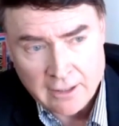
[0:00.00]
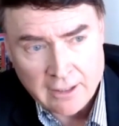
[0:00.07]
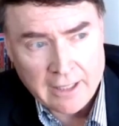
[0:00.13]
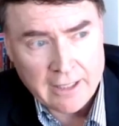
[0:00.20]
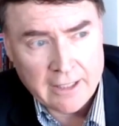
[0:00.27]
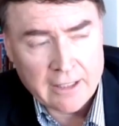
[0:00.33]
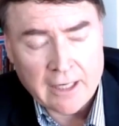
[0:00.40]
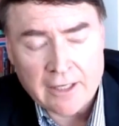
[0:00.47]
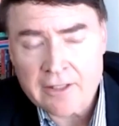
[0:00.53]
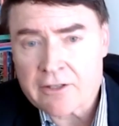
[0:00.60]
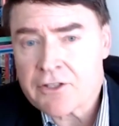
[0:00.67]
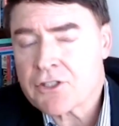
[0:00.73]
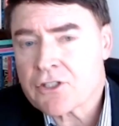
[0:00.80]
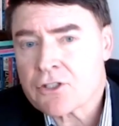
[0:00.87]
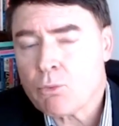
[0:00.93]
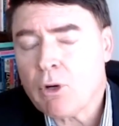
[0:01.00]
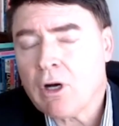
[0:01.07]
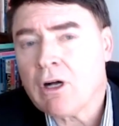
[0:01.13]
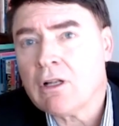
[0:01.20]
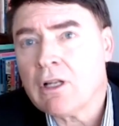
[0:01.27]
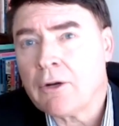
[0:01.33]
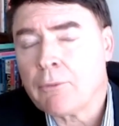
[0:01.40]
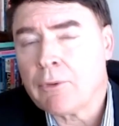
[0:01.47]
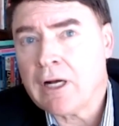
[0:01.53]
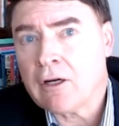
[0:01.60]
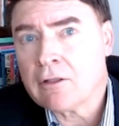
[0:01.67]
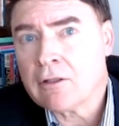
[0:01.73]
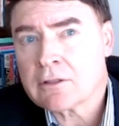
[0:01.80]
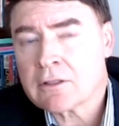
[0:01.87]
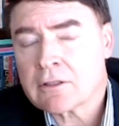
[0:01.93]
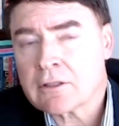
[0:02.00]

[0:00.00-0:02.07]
and others as well around